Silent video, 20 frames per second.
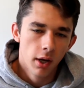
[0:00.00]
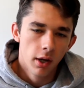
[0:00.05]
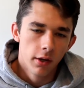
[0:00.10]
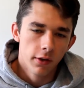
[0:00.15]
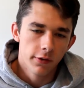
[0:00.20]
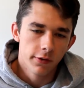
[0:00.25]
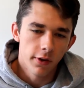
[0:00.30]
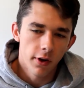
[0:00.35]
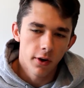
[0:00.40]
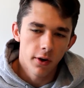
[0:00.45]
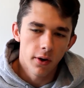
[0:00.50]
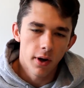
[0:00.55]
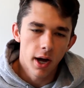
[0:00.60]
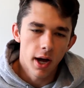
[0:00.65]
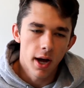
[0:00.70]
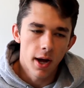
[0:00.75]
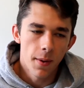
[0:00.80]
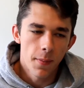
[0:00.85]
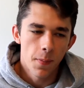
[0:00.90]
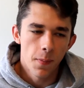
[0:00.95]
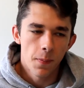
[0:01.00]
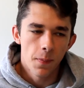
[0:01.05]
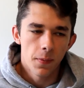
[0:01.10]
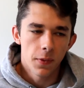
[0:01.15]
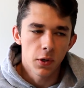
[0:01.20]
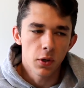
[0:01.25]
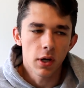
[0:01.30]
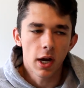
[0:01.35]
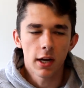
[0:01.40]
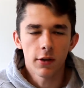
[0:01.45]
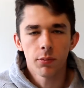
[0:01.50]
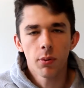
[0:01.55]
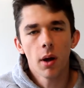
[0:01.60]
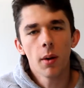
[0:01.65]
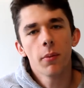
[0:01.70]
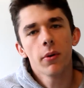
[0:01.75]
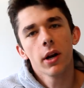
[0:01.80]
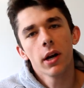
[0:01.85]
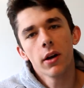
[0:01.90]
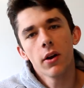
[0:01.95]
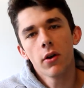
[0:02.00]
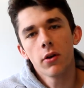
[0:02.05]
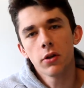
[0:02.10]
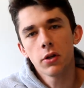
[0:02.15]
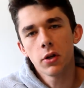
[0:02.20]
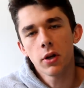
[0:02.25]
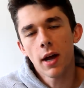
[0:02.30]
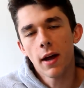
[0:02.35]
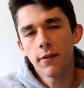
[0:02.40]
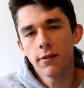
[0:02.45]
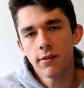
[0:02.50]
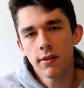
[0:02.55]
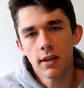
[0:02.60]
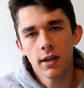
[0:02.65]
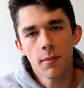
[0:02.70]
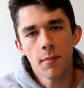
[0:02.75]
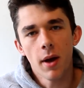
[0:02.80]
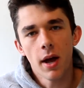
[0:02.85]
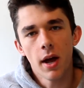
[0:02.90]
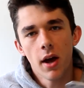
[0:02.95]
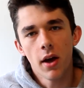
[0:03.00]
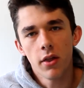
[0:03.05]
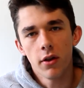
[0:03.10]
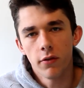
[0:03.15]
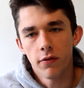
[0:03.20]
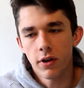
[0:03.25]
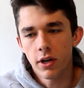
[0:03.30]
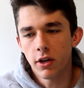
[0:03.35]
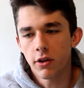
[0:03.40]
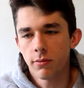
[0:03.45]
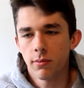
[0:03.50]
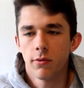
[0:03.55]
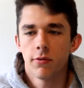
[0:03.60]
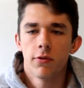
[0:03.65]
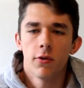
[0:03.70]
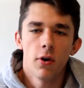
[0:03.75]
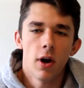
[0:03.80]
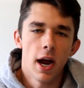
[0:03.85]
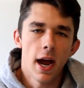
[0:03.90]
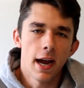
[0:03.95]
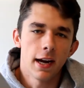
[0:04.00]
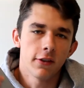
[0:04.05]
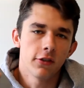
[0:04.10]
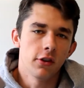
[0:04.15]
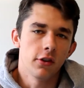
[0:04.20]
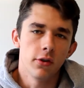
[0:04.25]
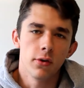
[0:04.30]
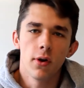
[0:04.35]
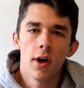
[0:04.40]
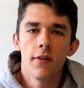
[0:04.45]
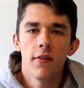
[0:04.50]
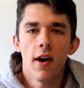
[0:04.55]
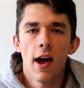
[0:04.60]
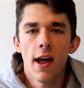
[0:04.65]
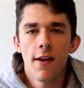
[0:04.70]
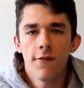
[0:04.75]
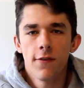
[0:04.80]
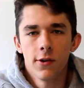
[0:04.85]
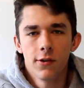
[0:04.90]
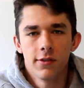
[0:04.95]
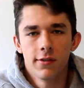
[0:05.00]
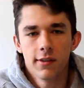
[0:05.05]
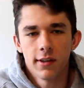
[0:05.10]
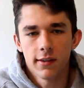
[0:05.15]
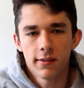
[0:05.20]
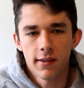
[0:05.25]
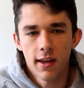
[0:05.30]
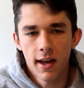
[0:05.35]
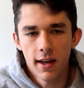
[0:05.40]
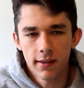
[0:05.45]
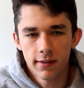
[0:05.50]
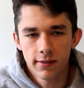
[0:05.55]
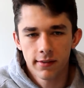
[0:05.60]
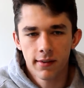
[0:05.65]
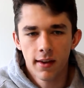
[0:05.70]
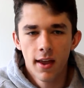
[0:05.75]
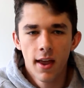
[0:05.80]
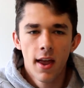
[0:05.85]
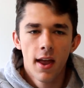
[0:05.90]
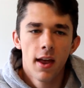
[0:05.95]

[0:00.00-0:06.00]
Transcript: So um, you guys probably know and you guys seen in my other videos before I actually do have an iPhone 6s.